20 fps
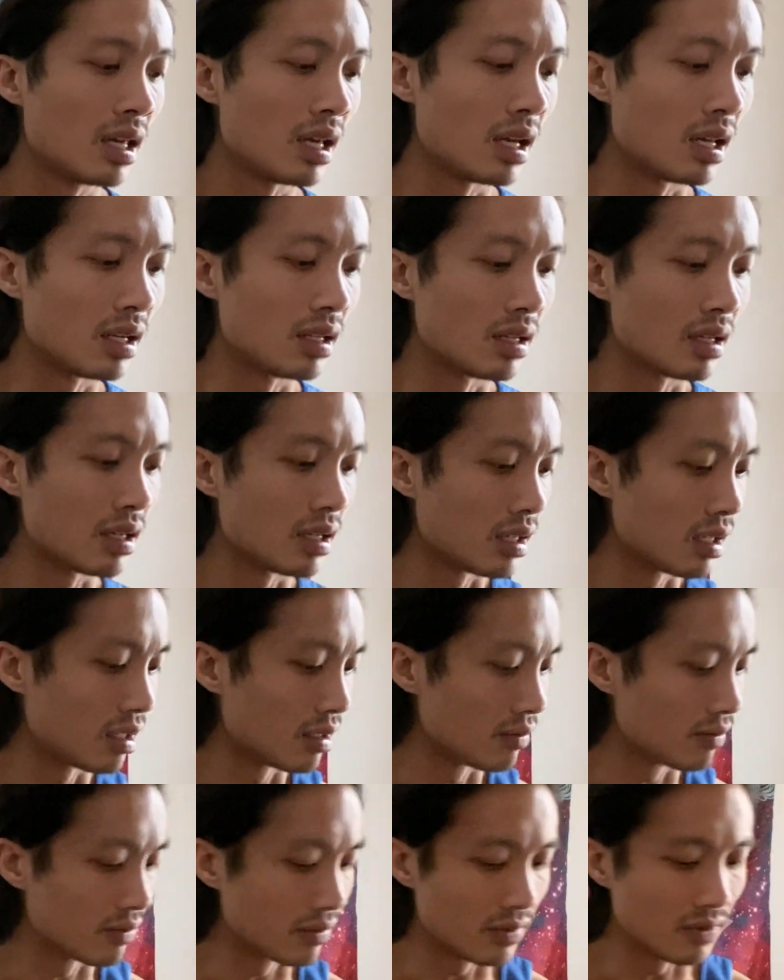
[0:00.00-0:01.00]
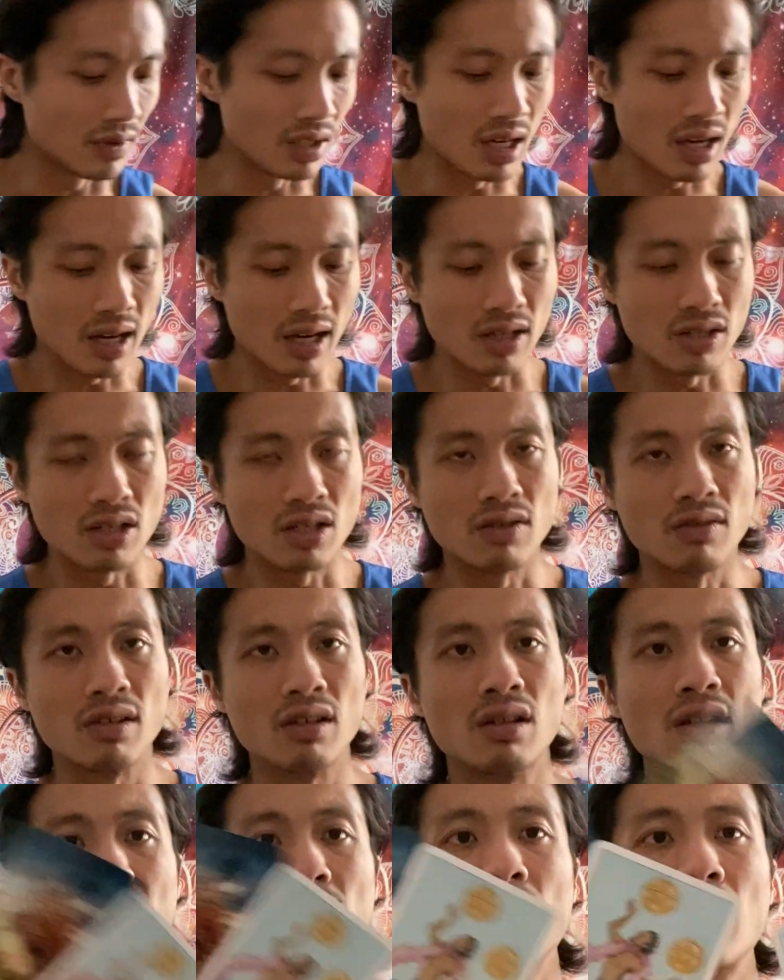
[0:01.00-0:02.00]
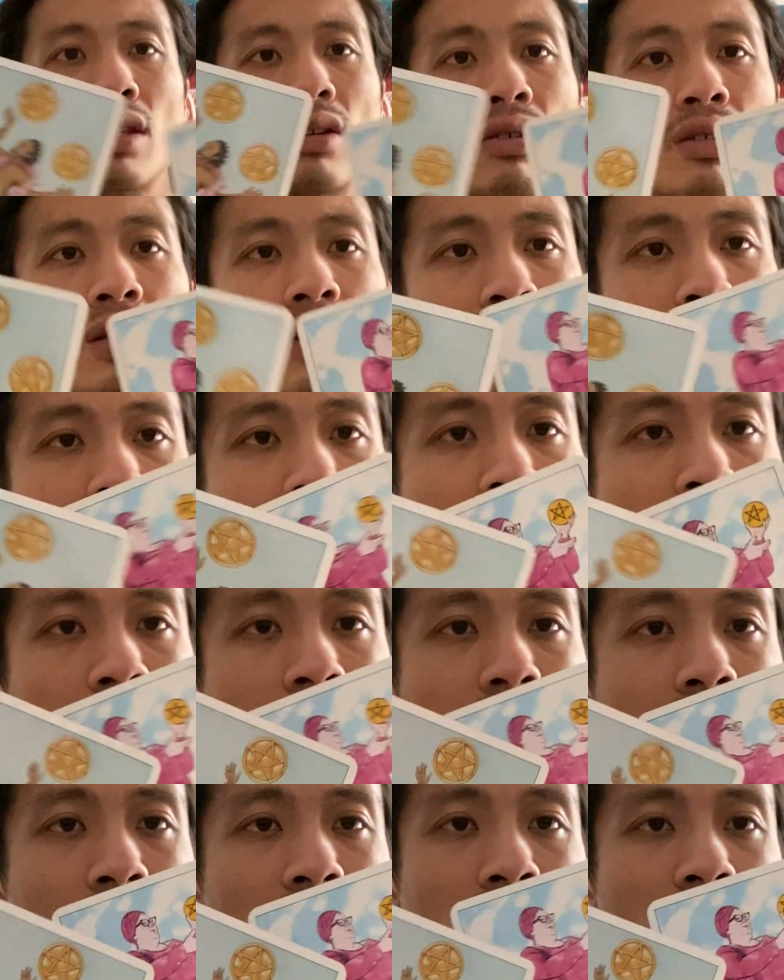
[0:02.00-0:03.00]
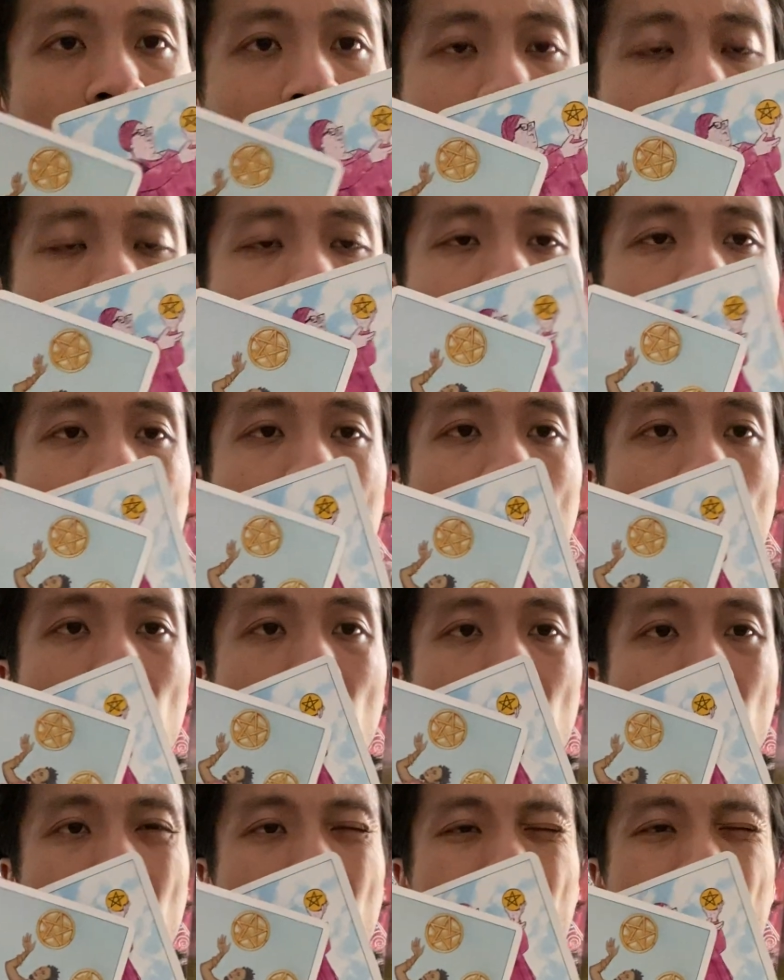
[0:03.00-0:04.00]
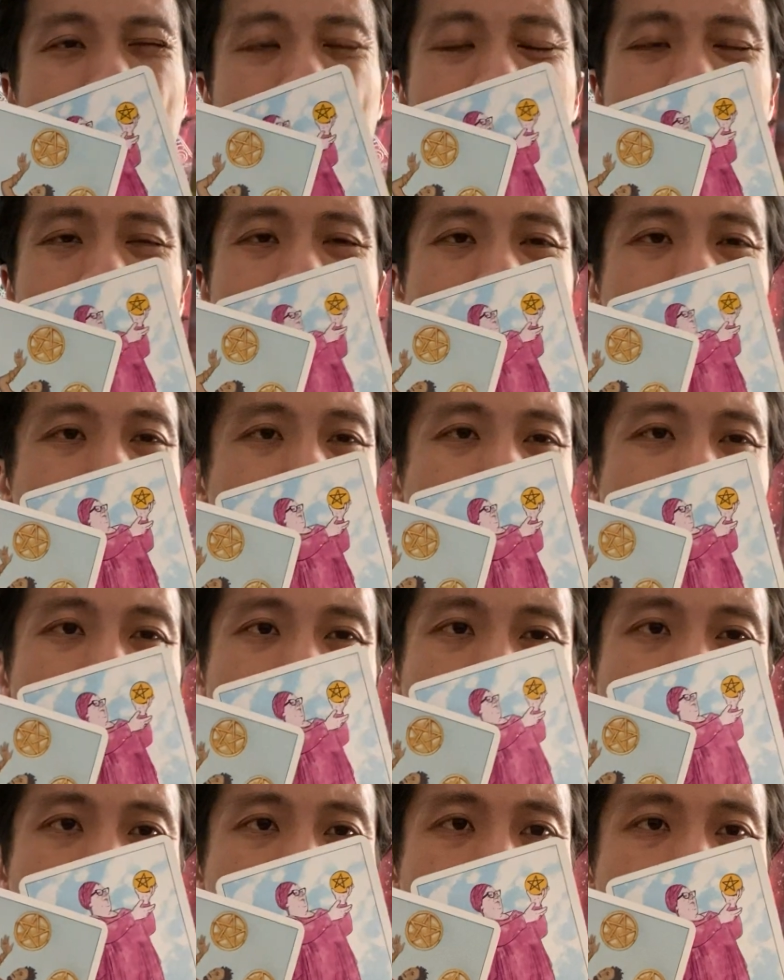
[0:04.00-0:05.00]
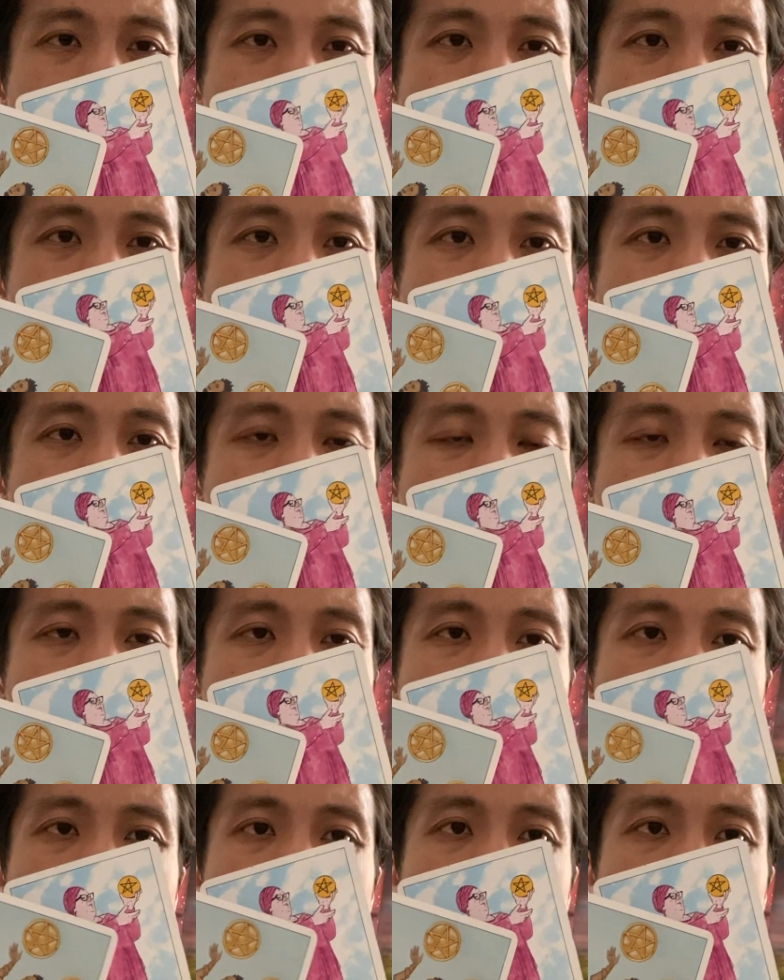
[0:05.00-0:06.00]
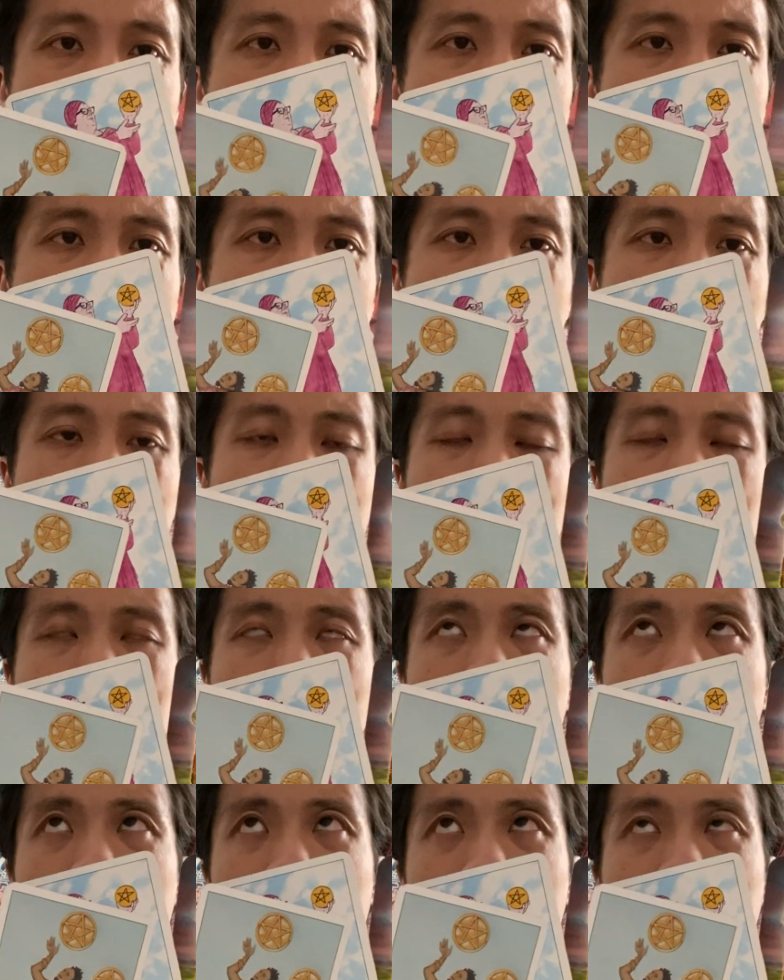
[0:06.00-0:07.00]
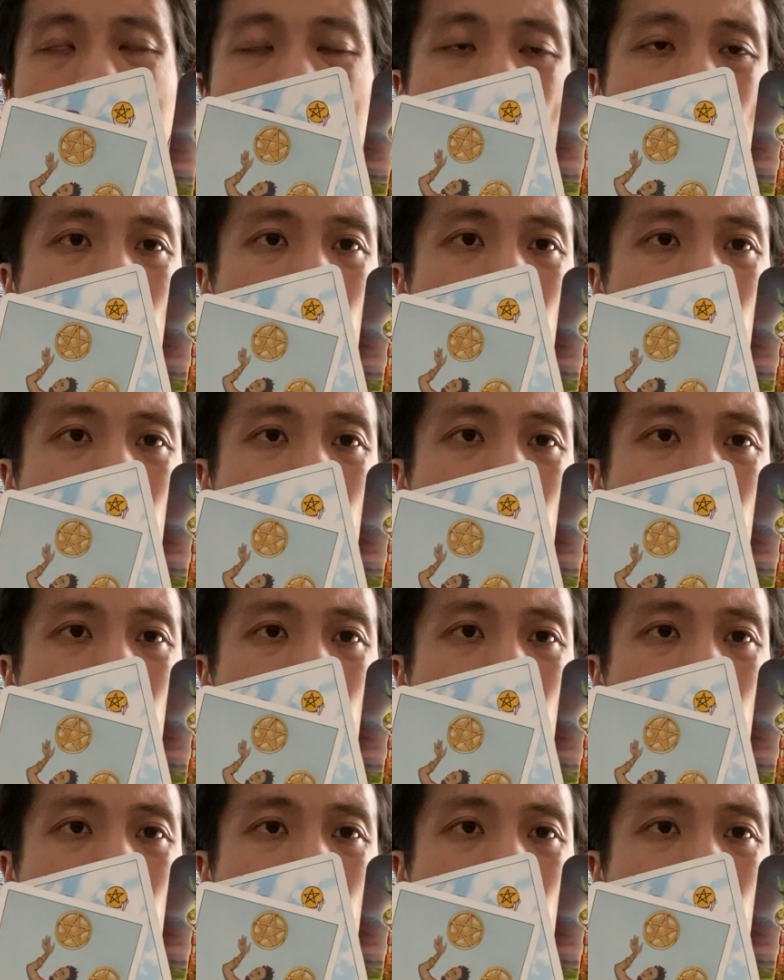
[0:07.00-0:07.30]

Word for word: And um, yeah, I just feel like there's this energy of just maybe you're dealing with someone who's